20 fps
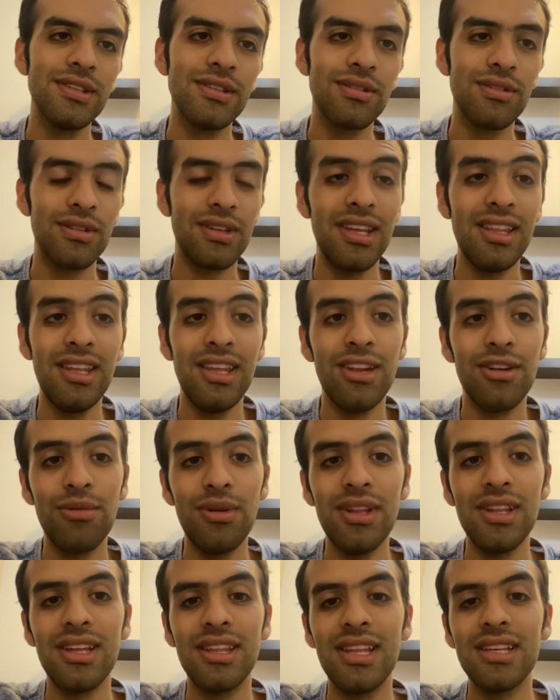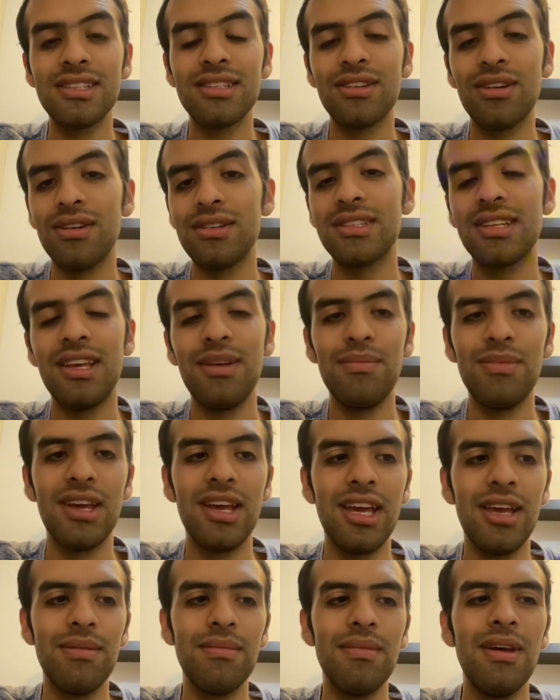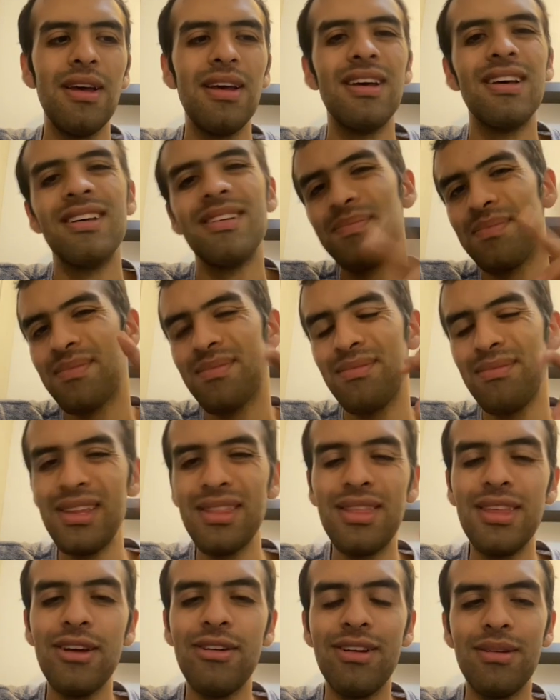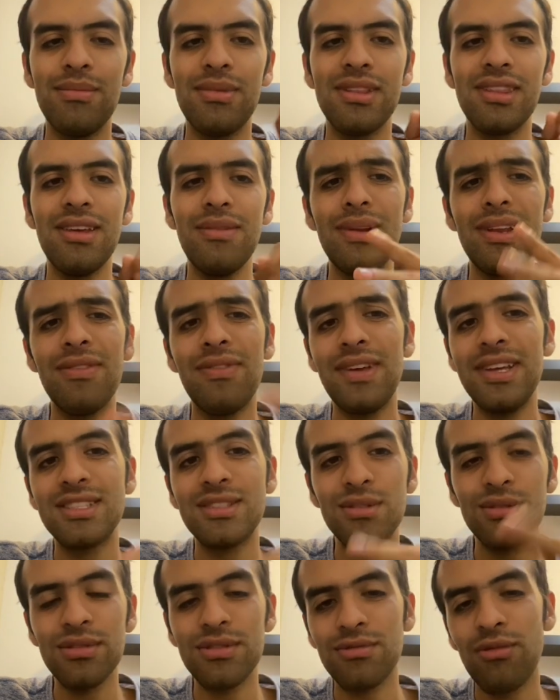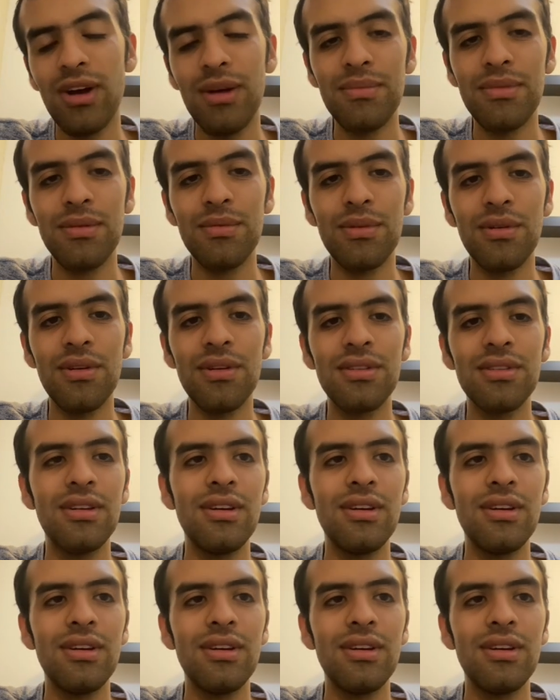So he didn't read and that cost him the game. In theory, but even if he Zeus wiped the board,